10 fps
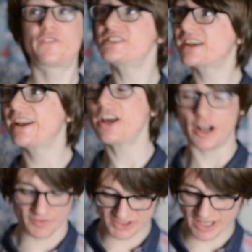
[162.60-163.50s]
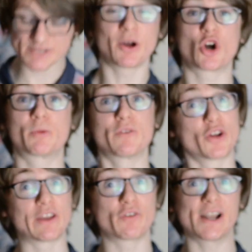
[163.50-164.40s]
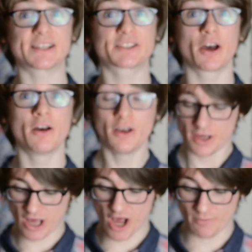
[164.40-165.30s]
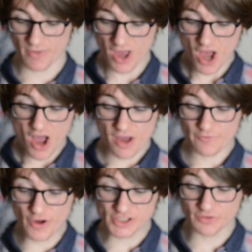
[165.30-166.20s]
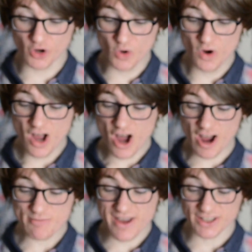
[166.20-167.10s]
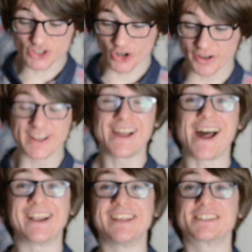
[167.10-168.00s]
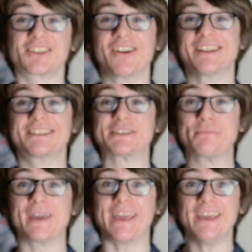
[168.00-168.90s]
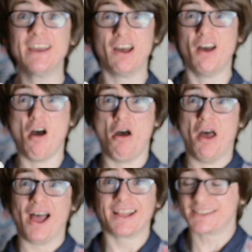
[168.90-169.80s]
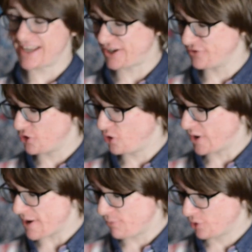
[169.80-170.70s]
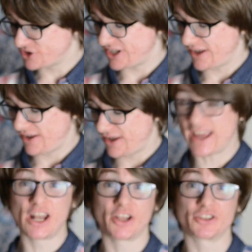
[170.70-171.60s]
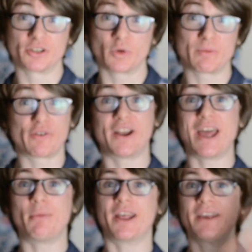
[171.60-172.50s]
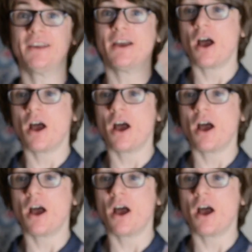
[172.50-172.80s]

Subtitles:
Physically, I'd have to say it's my copy of Looking for Alaska. First of all, I met John, and he signed it to me. And second of all, when I bought it in London with my friend Emily,